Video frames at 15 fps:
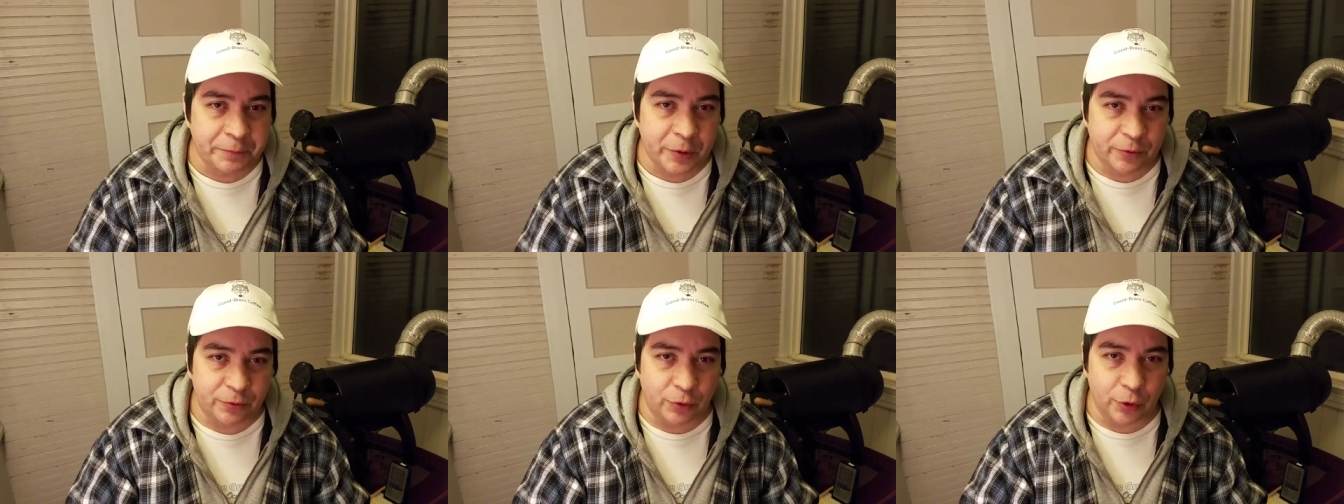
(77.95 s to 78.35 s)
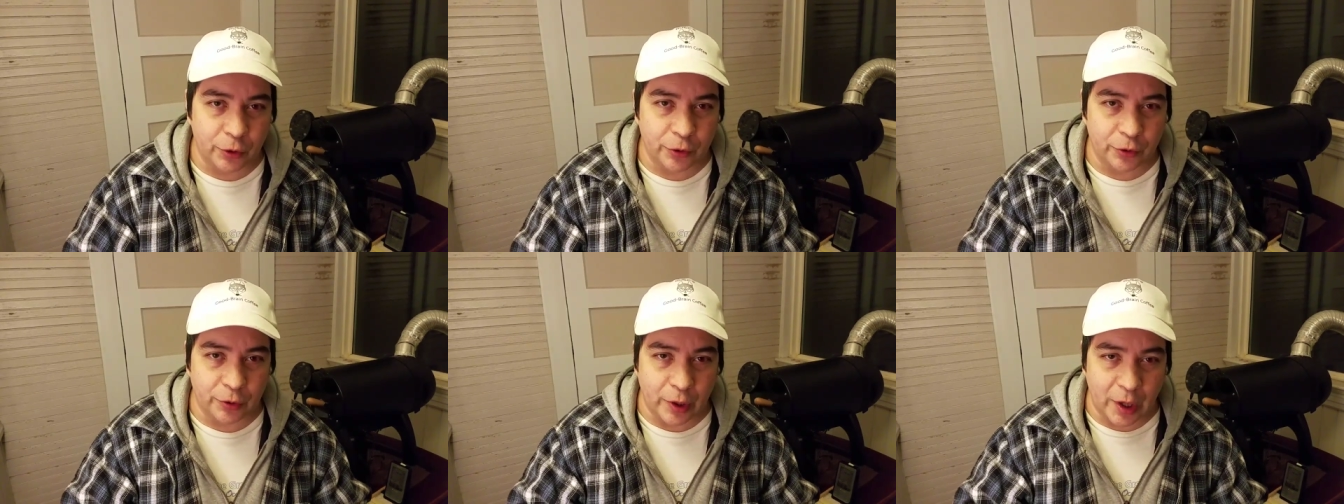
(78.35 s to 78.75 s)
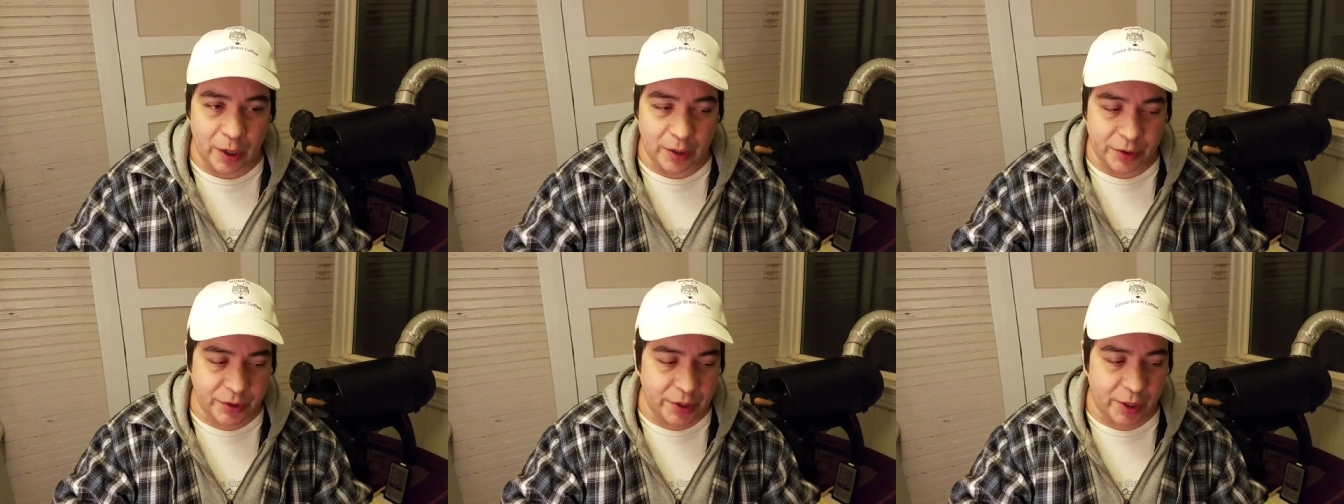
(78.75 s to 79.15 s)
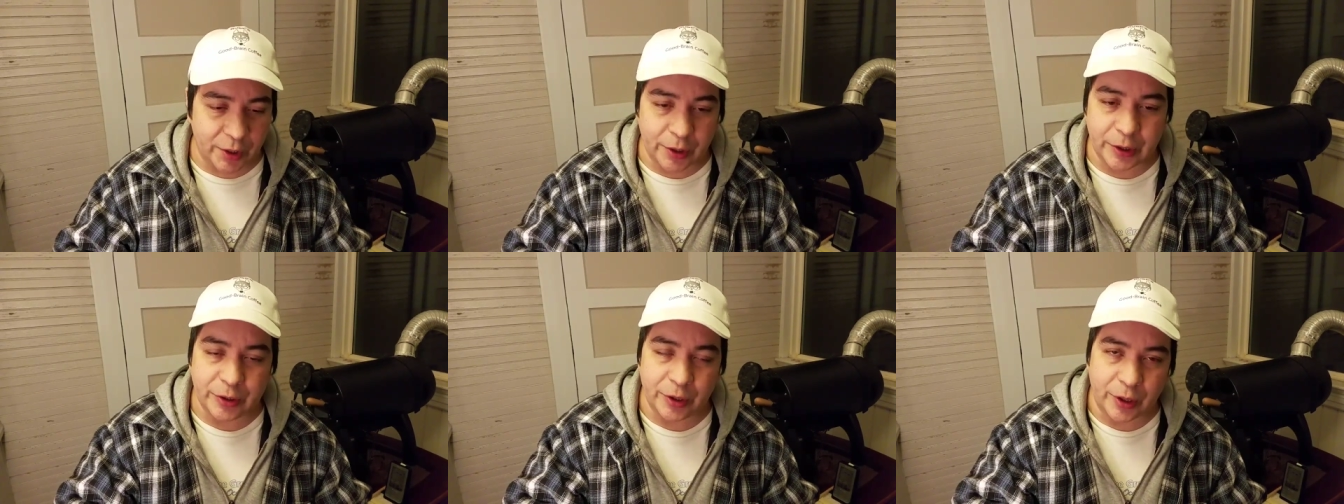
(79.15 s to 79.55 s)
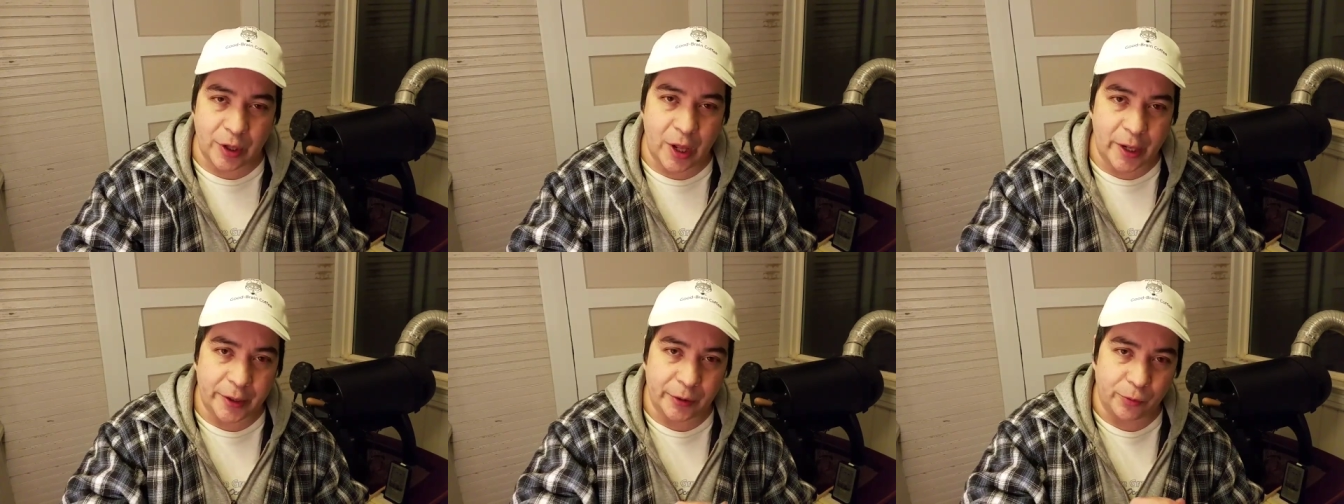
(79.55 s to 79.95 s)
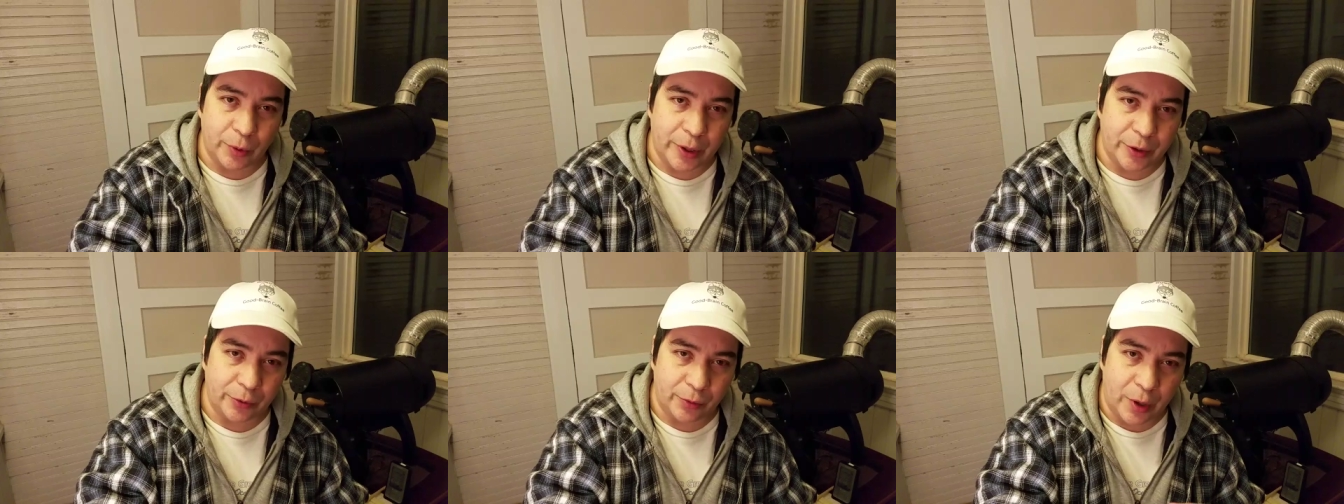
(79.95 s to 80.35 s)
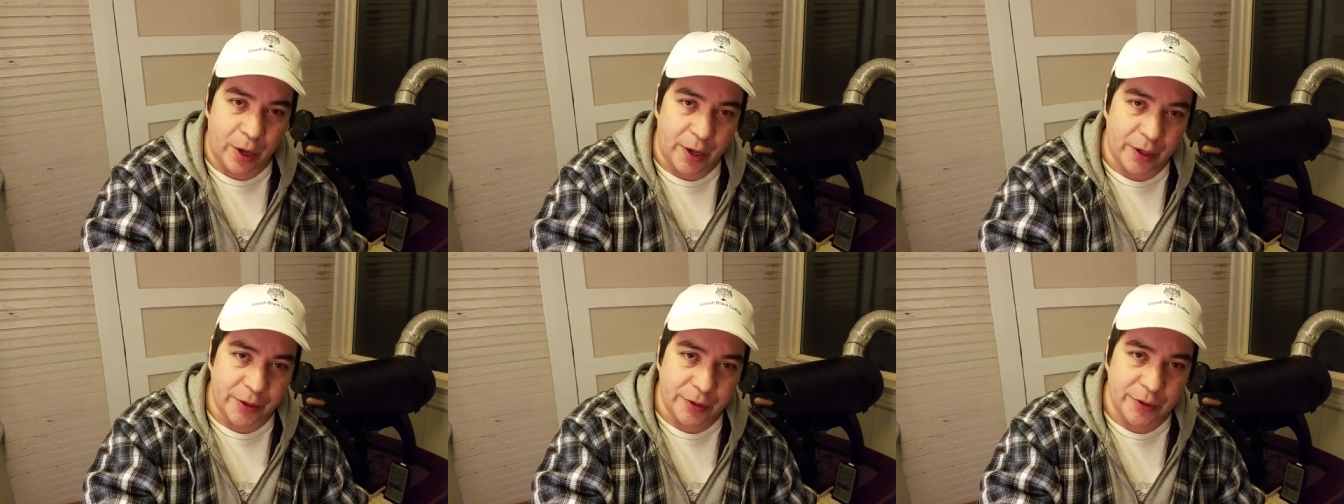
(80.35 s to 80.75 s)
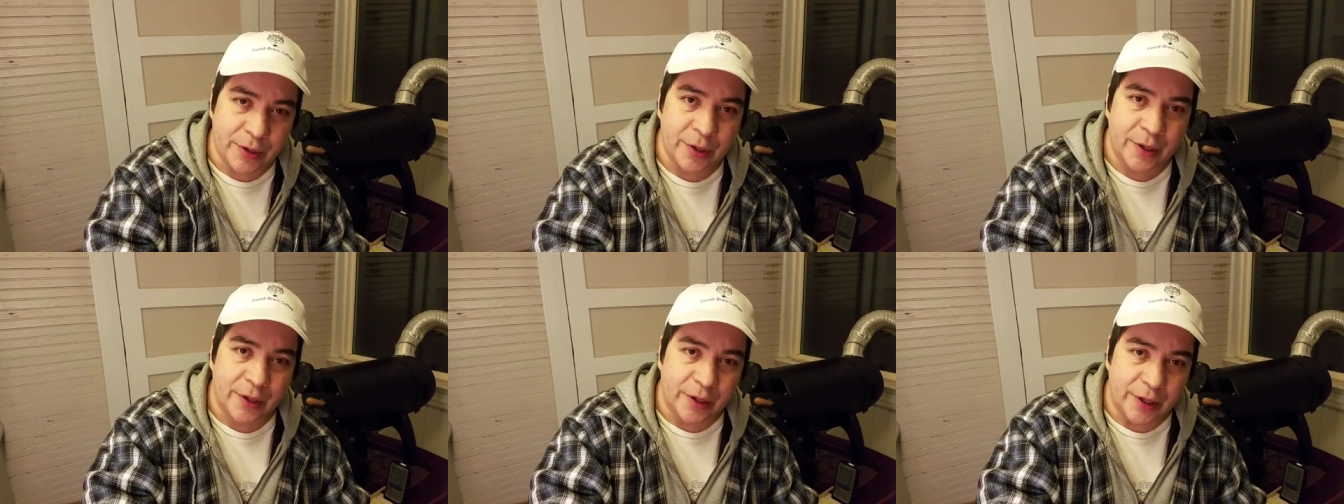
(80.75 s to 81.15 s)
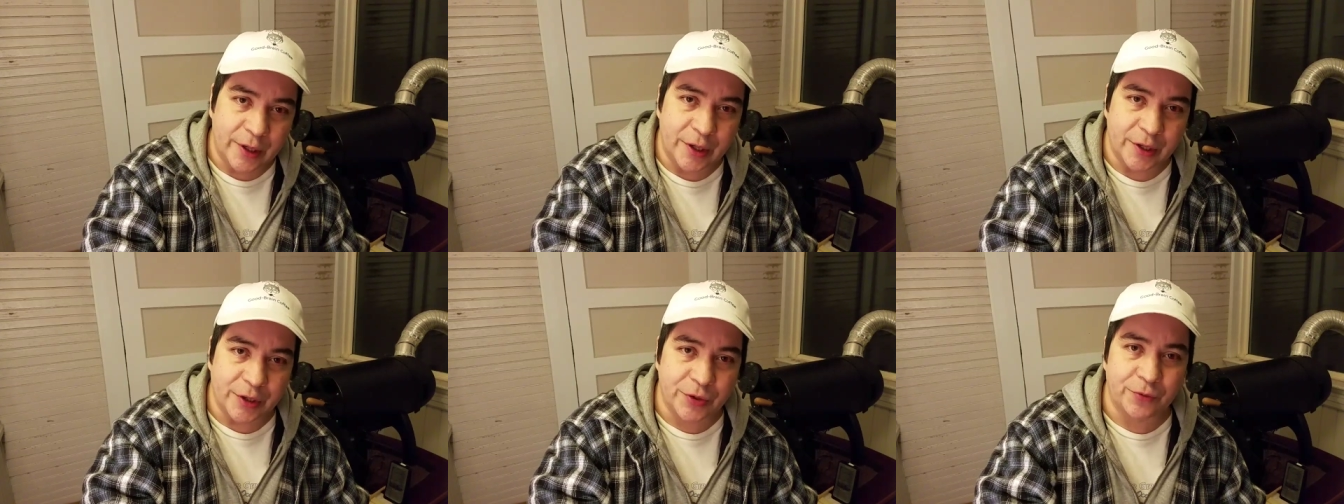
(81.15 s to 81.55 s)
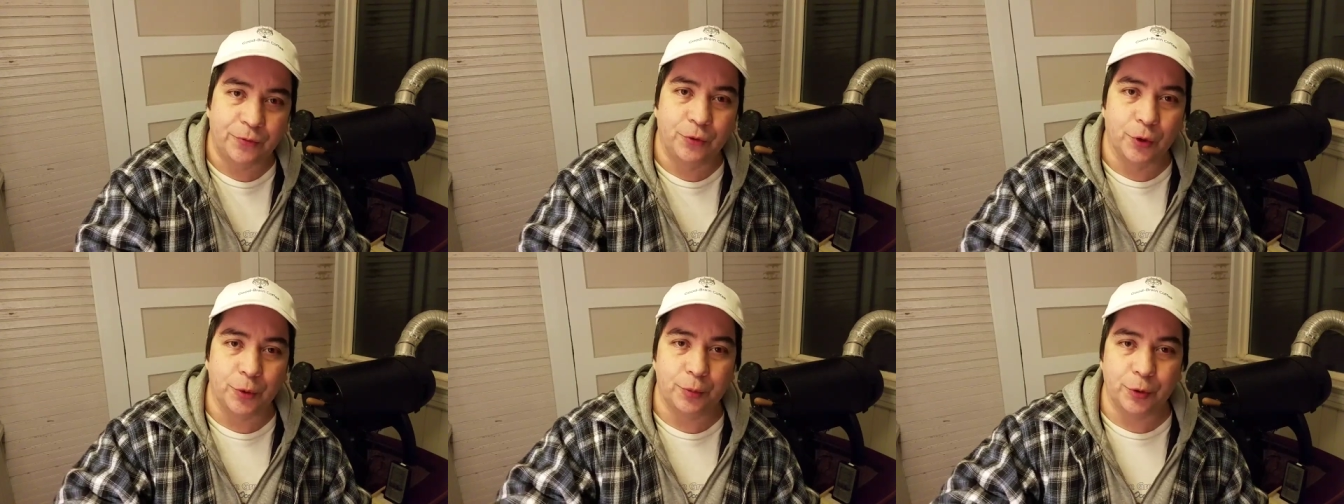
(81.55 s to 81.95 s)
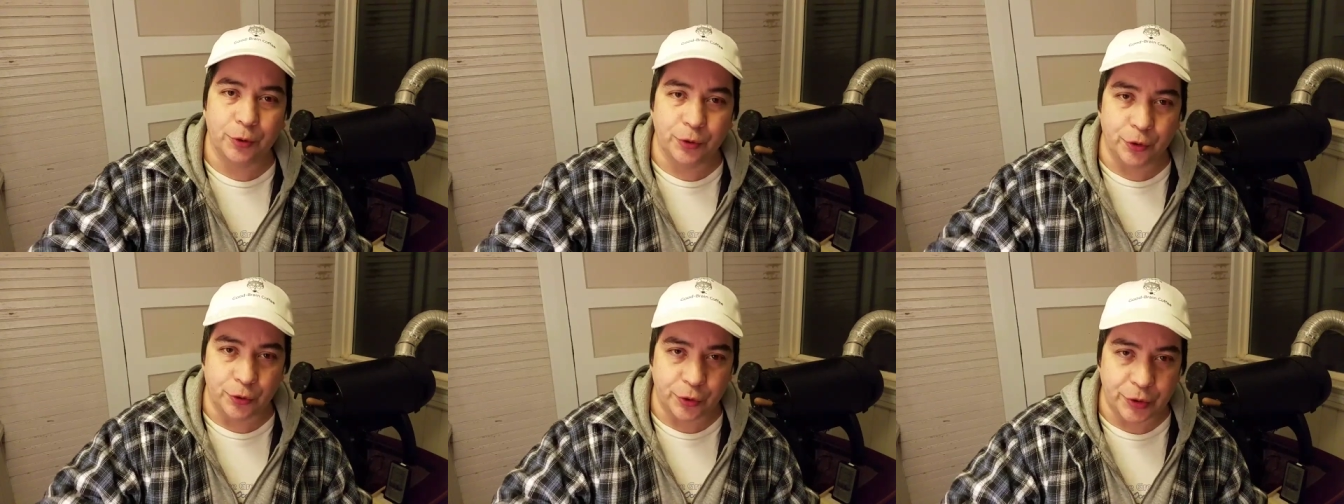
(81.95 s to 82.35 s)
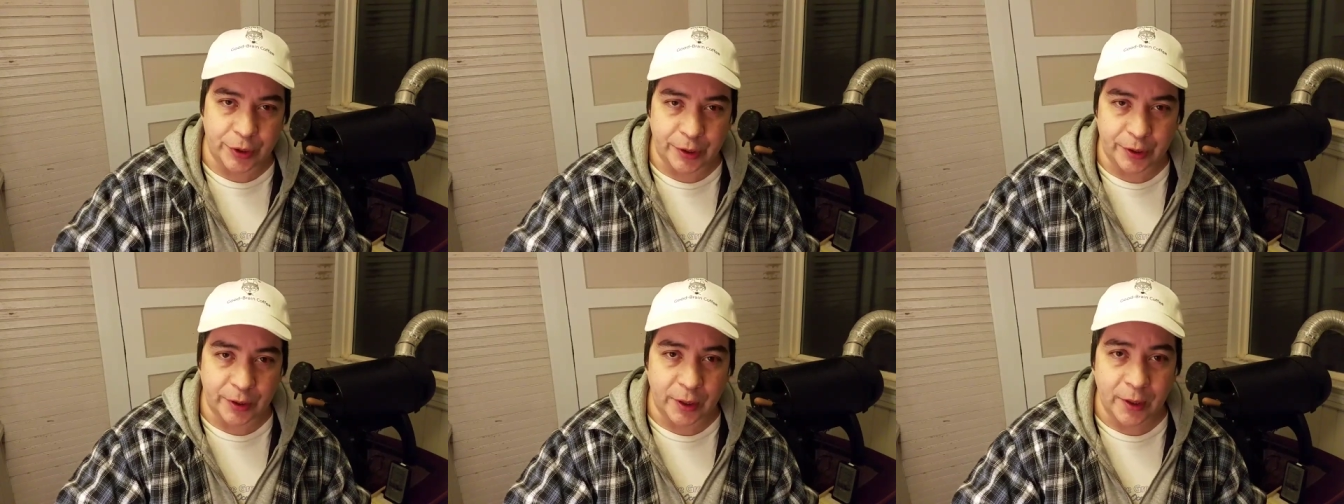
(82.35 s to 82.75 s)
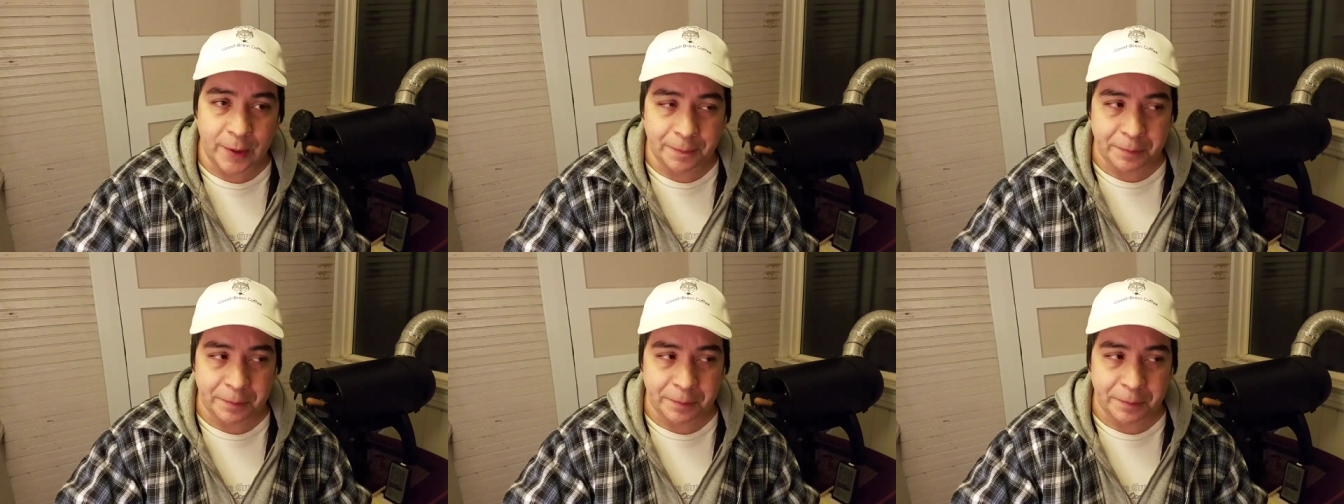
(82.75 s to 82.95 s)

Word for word: for a steadily declining rate of rise is for producing